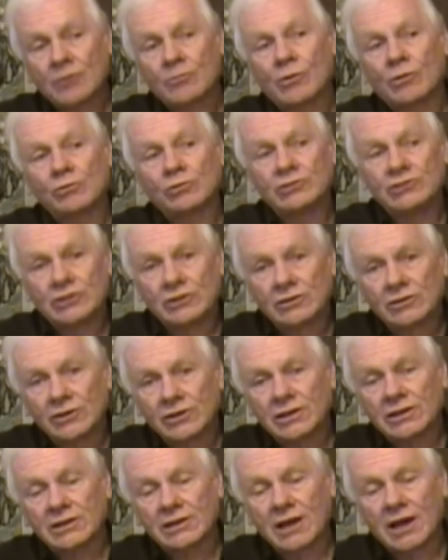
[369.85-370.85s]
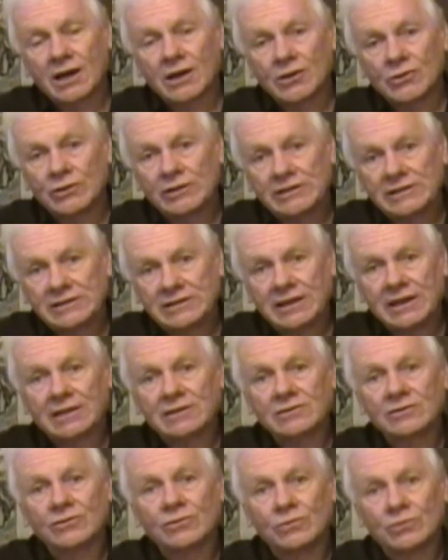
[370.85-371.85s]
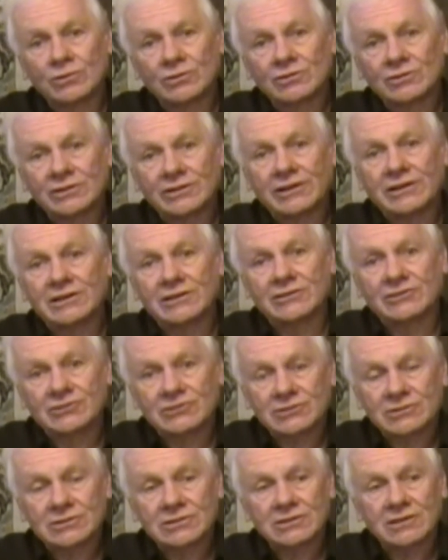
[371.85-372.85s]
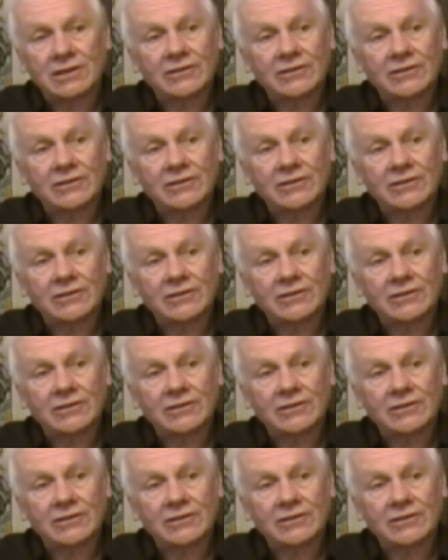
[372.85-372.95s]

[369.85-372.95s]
But when you look at how in debt the world is,